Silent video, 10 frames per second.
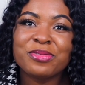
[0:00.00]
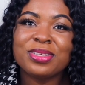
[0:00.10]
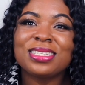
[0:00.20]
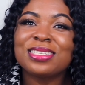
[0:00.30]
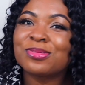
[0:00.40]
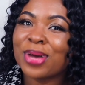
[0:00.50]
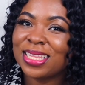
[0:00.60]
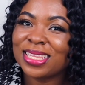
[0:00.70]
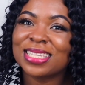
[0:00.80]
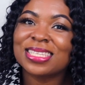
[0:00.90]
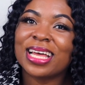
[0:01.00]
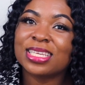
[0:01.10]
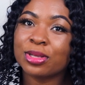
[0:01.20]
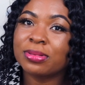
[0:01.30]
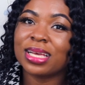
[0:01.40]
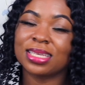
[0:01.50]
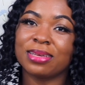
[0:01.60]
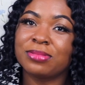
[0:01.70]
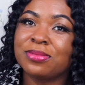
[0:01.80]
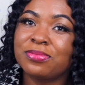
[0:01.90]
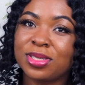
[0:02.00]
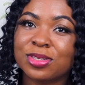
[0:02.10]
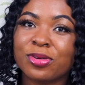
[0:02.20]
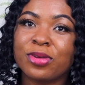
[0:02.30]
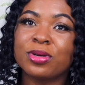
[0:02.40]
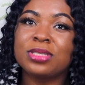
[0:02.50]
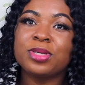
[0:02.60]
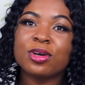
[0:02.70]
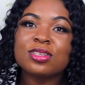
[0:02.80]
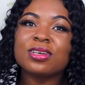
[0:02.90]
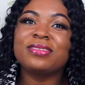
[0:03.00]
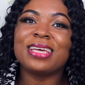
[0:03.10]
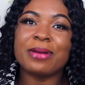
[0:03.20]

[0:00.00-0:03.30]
reasons why Tesla stopped accepting Bitcoin was because of the